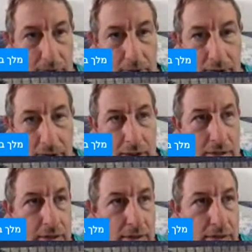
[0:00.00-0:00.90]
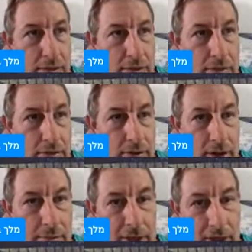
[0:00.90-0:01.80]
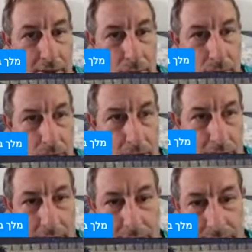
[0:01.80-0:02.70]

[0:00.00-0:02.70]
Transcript: And this is Nehemiah 8:1.